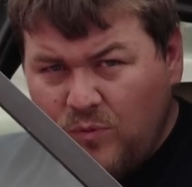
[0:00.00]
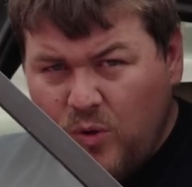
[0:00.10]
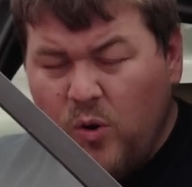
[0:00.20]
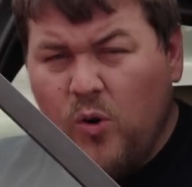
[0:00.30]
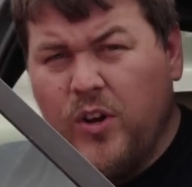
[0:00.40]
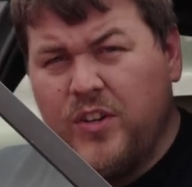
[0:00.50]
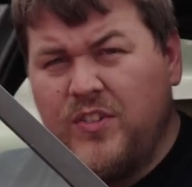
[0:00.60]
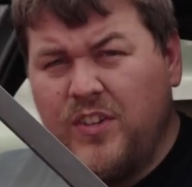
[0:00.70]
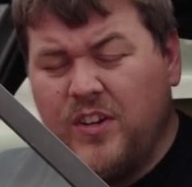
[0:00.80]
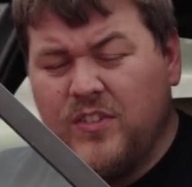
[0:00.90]
or
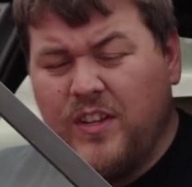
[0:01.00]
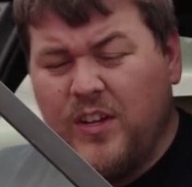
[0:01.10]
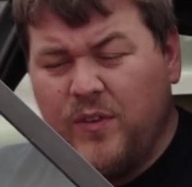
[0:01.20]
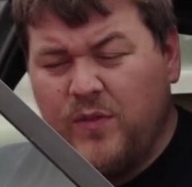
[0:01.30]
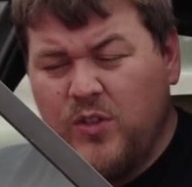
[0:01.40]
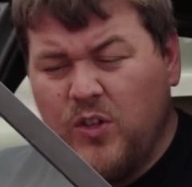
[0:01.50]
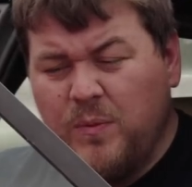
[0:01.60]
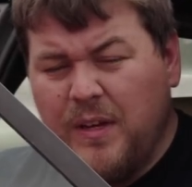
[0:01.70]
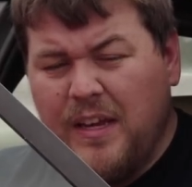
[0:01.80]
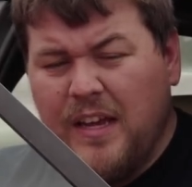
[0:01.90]
courtesy cars that they can offer to
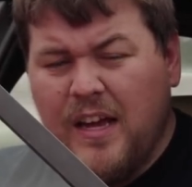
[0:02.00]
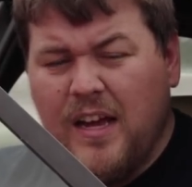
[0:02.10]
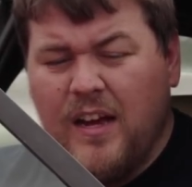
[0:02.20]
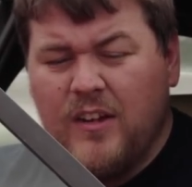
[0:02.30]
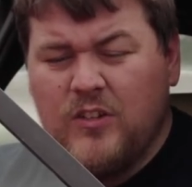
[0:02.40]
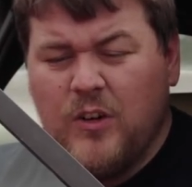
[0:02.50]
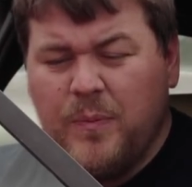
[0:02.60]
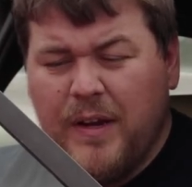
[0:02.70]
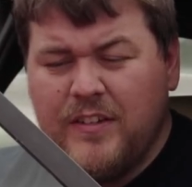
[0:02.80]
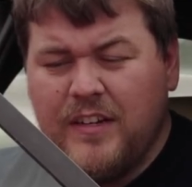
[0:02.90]
me. So
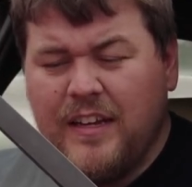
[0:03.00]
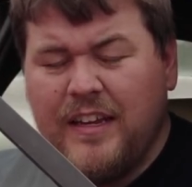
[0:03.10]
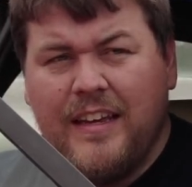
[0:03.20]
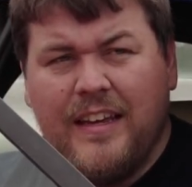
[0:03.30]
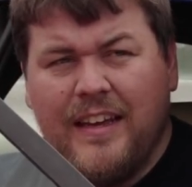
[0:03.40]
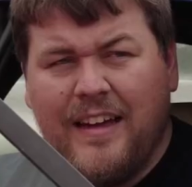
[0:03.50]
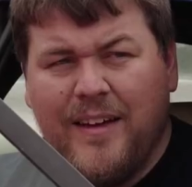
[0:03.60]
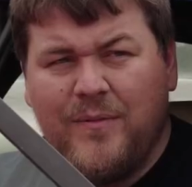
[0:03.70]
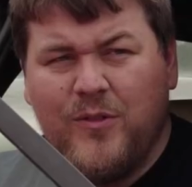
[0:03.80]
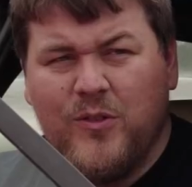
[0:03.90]
basically,
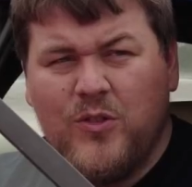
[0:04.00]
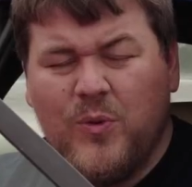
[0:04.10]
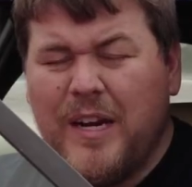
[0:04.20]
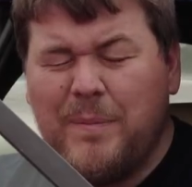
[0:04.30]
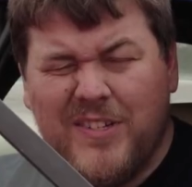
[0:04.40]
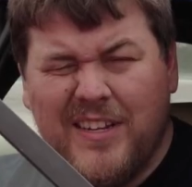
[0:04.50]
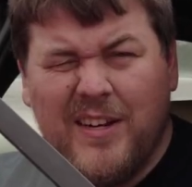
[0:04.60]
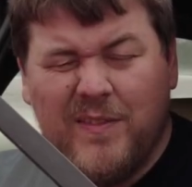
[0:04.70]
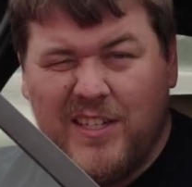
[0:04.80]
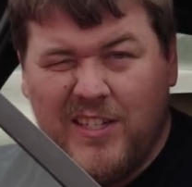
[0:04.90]
for 20%
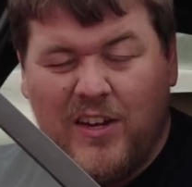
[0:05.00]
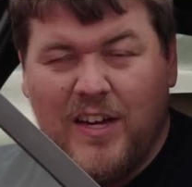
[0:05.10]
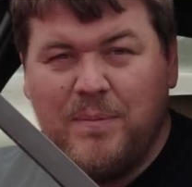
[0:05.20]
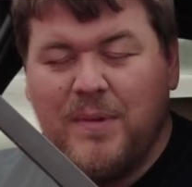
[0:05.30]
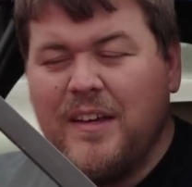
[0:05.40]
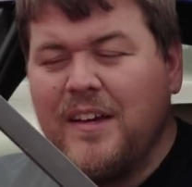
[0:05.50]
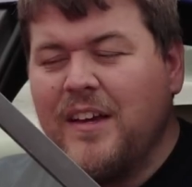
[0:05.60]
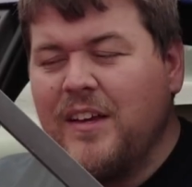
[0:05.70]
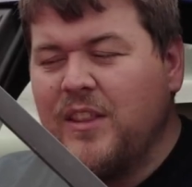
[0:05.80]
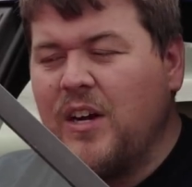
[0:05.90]
of the time
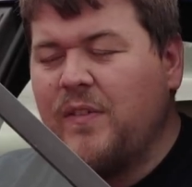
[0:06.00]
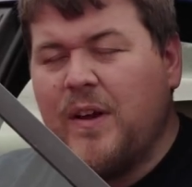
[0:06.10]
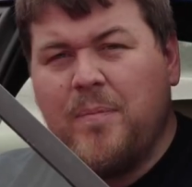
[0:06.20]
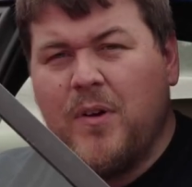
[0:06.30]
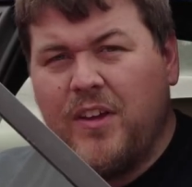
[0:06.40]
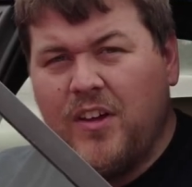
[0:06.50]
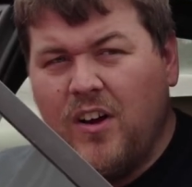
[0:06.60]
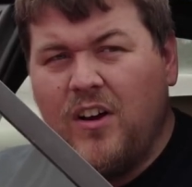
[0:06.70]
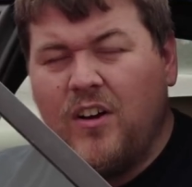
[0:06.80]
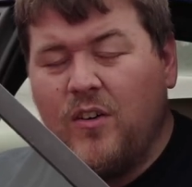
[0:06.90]
that I've had my
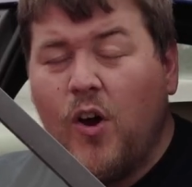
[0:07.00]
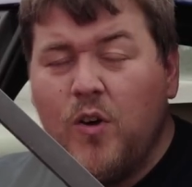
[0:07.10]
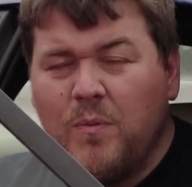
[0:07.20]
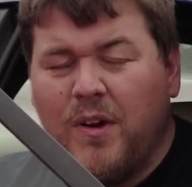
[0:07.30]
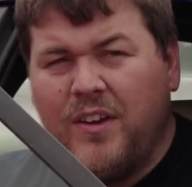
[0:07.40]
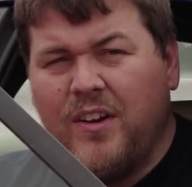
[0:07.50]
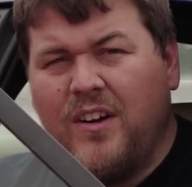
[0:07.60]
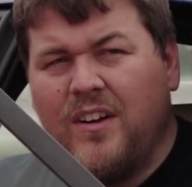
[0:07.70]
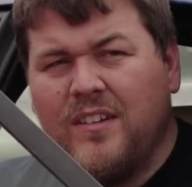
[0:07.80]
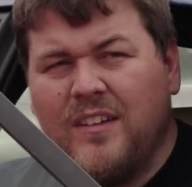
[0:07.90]
car or owned my
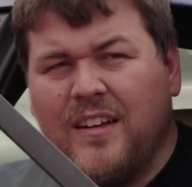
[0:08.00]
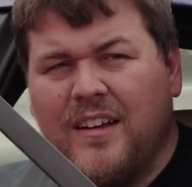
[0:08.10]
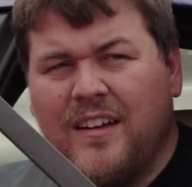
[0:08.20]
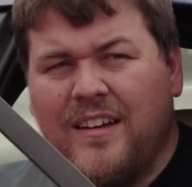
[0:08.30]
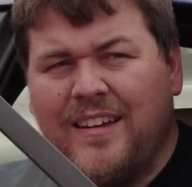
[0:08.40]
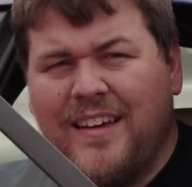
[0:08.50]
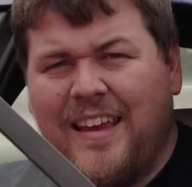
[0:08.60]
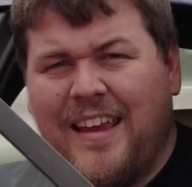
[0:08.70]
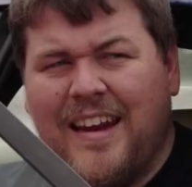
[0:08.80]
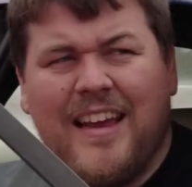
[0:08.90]
car,
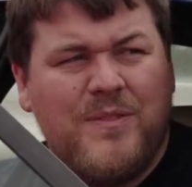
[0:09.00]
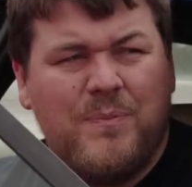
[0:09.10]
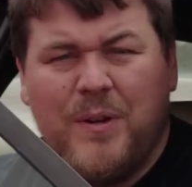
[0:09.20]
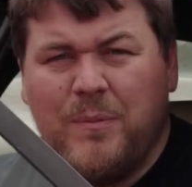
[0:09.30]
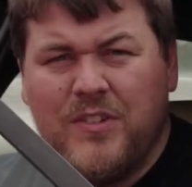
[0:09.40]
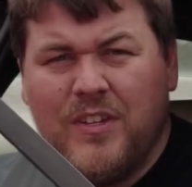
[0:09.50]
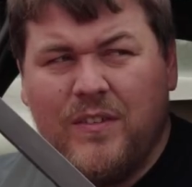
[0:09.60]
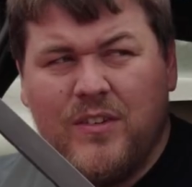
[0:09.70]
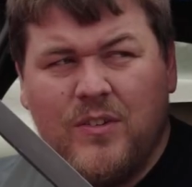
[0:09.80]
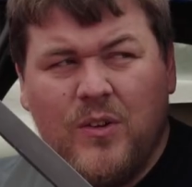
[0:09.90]
it hasn't been in my
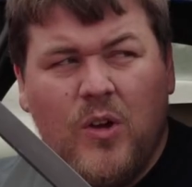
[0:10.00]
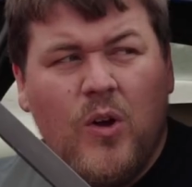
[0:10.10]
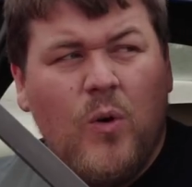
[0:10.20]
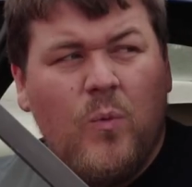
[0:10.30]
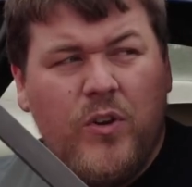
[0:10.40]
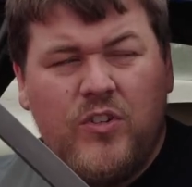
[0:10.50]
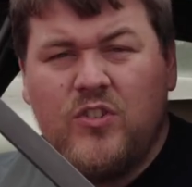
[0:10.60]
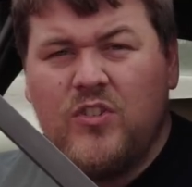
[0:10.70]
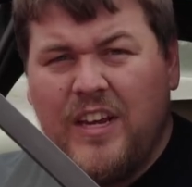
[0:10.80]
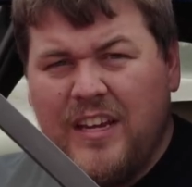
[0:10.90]
service,
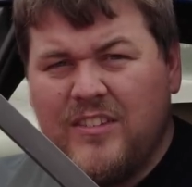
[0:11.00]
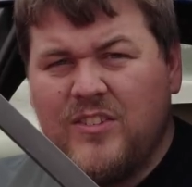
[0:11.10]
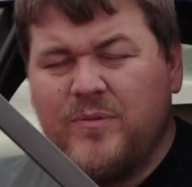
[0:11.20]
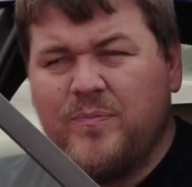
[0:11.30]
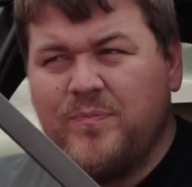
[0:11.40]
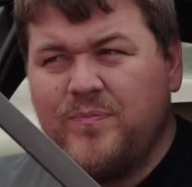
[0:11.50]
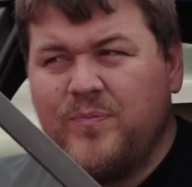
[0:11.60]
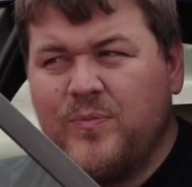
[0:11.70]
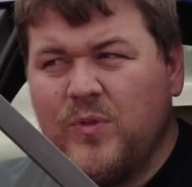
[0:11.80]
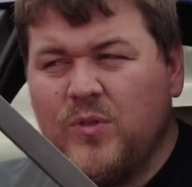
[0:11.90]
which is
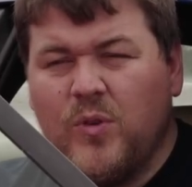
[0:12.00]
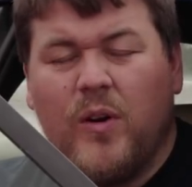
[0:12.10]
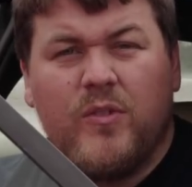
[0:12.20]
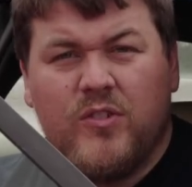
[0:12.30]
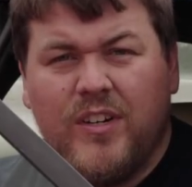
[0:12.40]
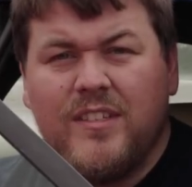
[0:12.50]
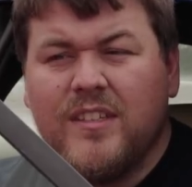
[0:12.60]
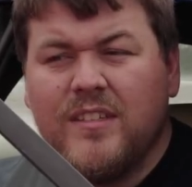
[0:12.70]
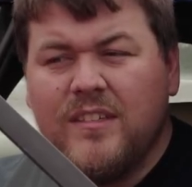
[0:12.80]
quite frustrating.